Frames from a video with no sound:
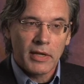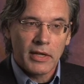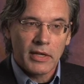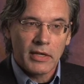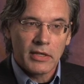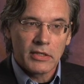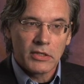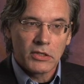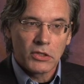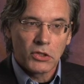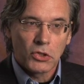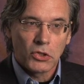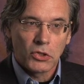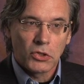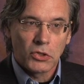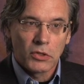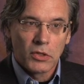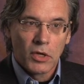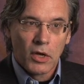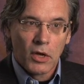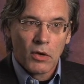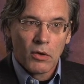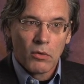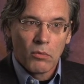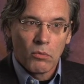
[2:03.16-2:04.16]
is
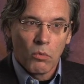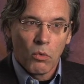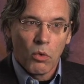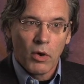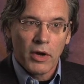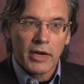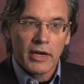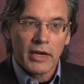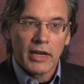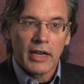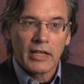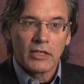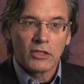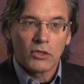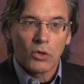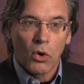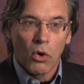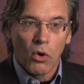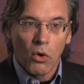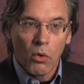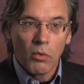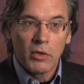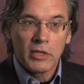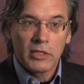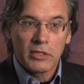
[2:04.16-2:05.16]
what it has
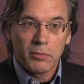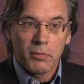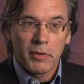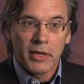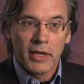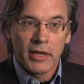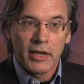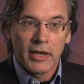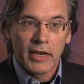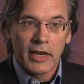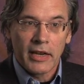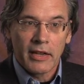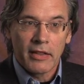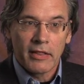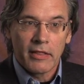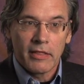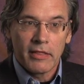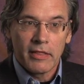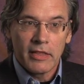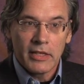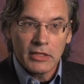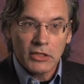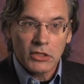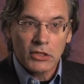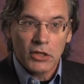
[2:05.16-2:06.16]
always been in
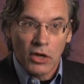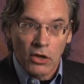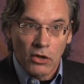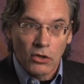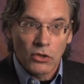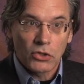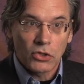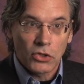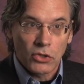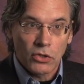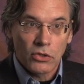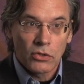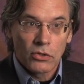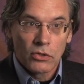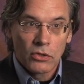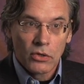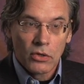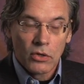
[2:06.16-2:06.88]
this culture,